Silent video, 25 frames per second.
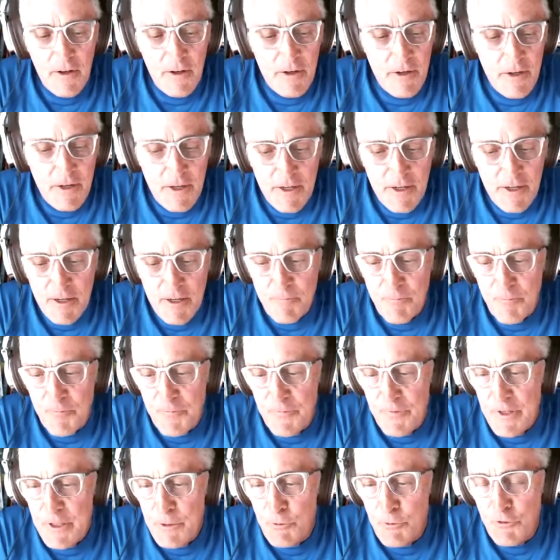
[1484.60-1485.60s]

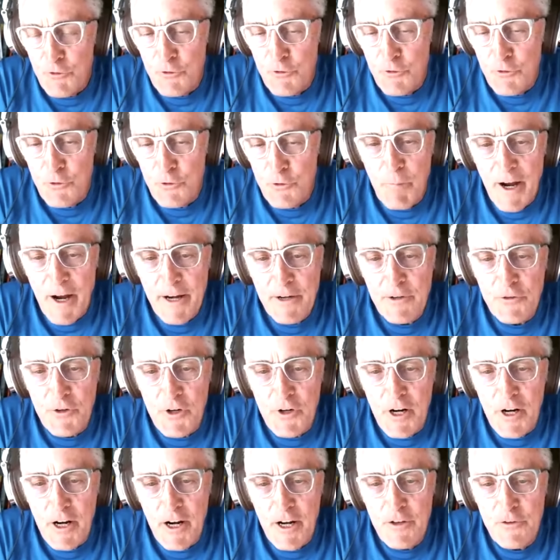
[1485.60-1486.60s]
Um, he was doing bike
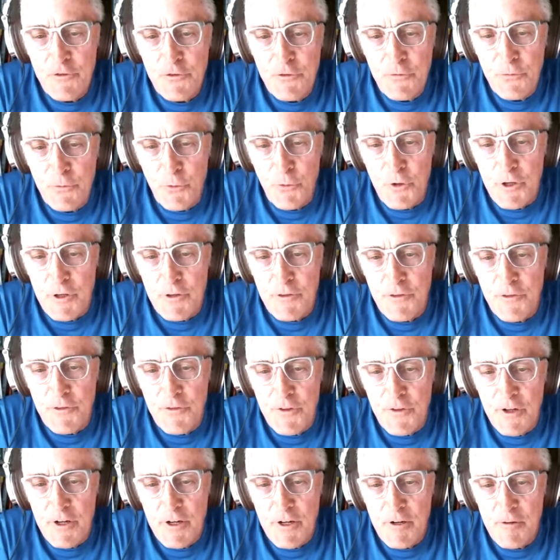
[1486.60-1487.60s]
rides with
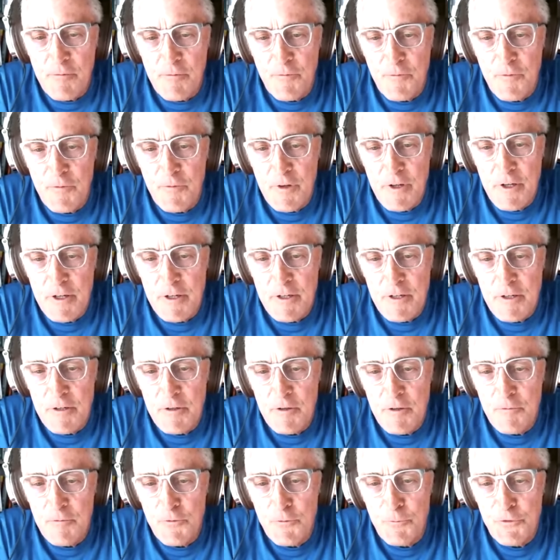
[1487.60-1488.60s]
uh,
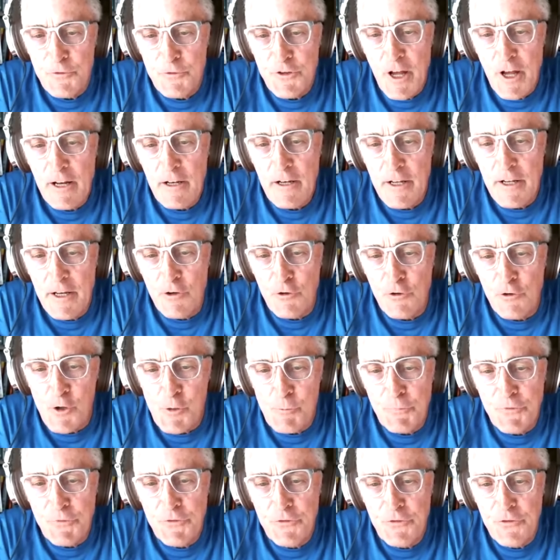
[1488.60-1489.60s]
uh, cycling
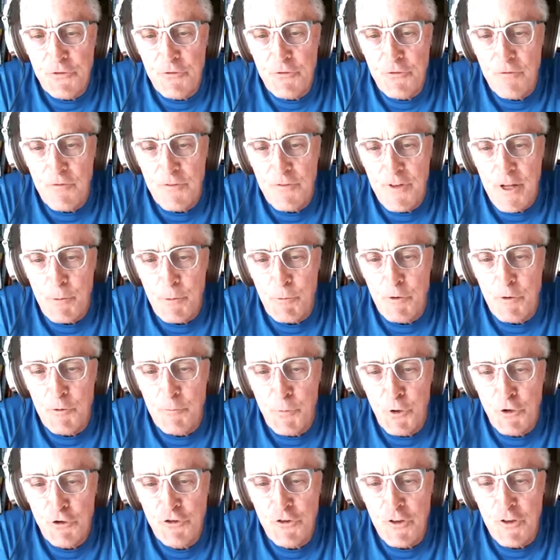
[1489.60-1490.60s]
groups that were
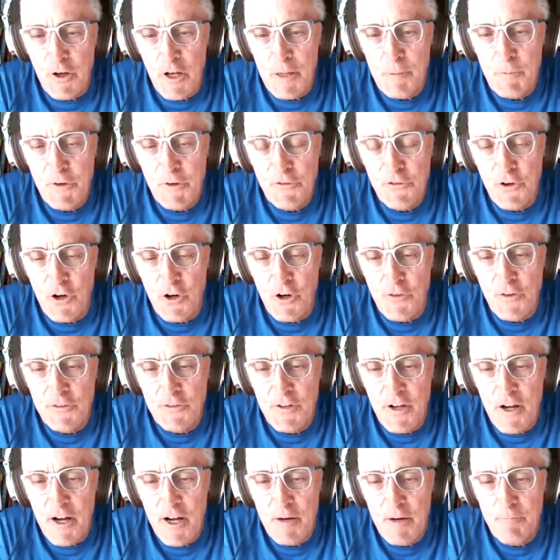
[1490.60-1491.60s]
pushing the limits all the
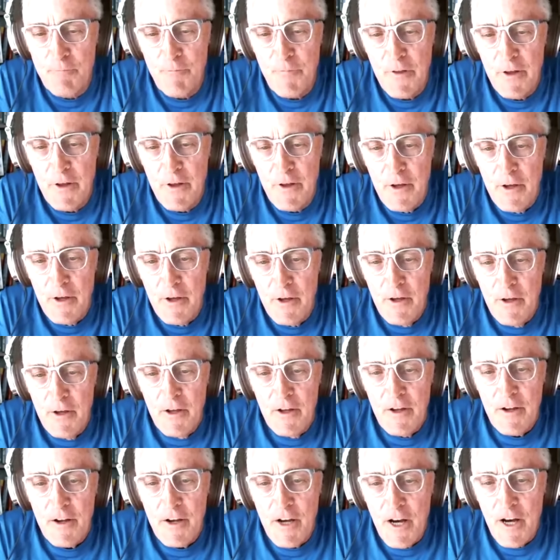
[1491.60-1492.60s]
time.
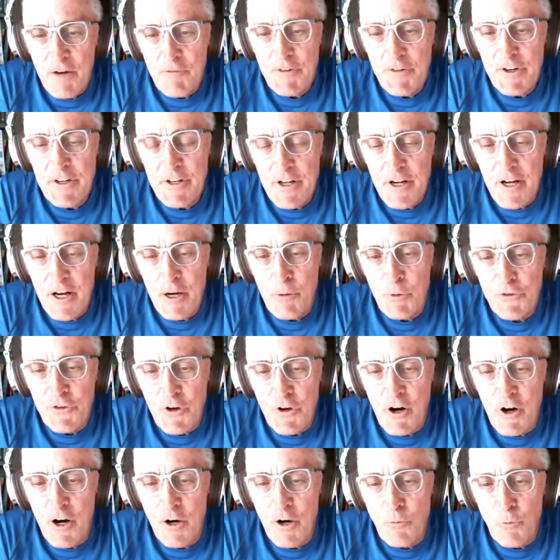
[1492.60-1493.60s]
Every day was a
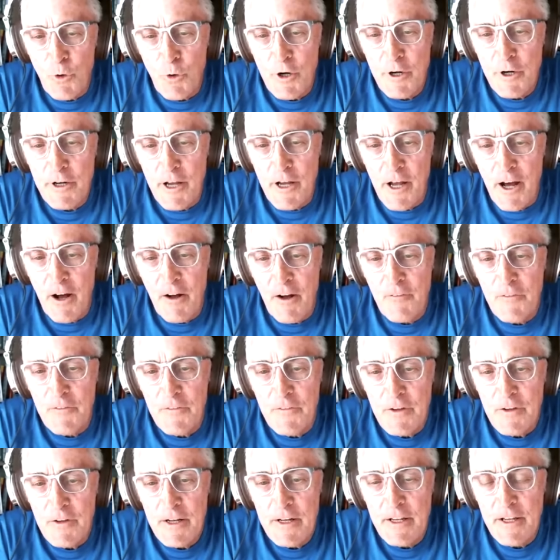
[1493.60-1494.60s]
hard workout,
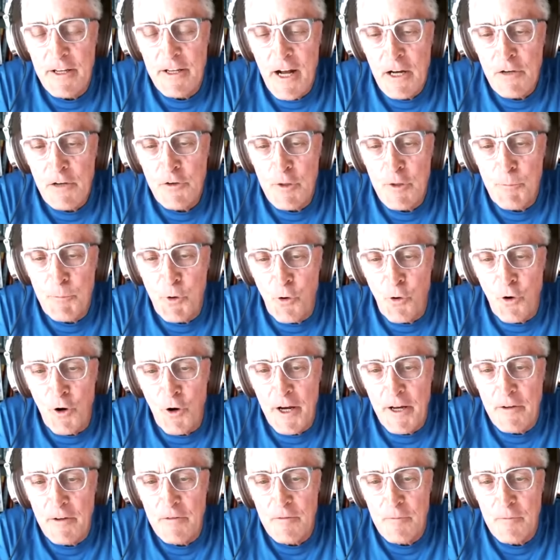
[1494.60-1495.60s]
and he got to the
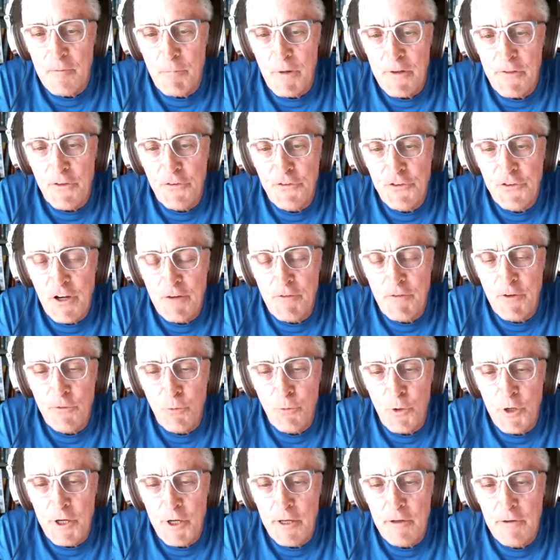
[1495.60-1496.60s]
point by the seventh
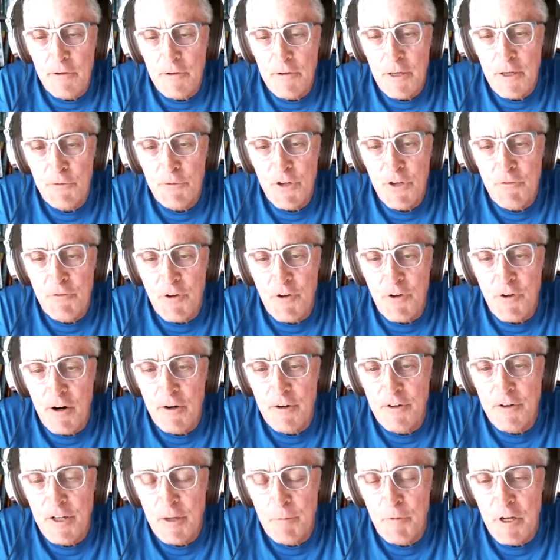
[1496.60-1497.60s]
week, he was having a
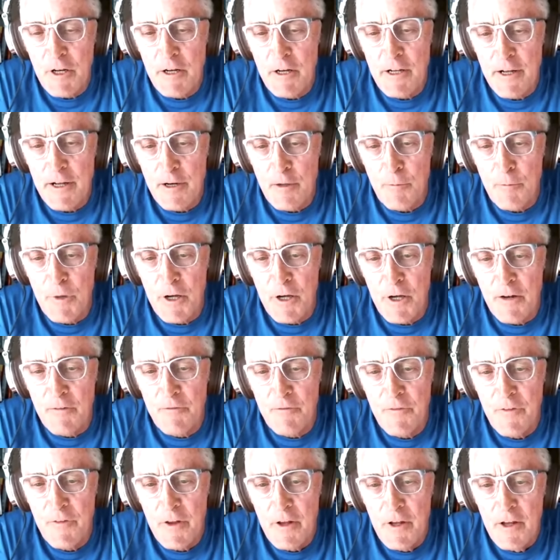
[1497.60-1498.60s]
hard time getting out of
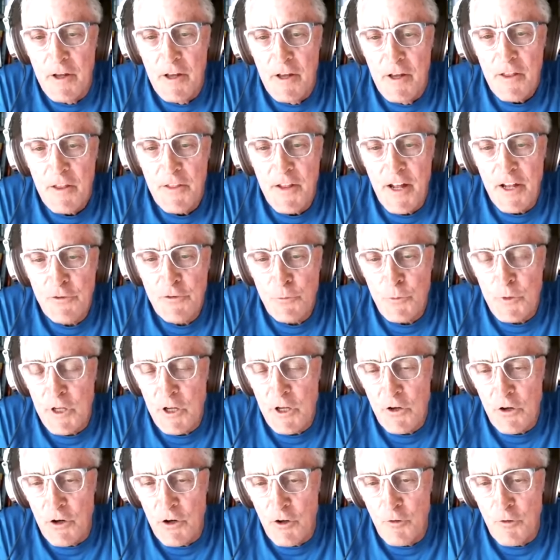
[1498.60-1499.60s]
bed. That's when he
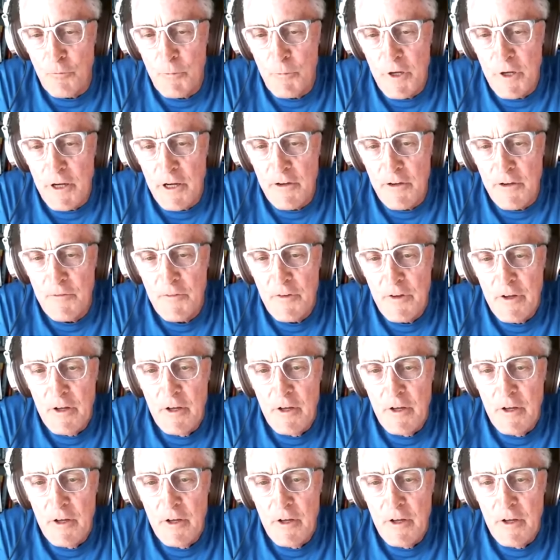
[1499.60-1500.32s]
called me,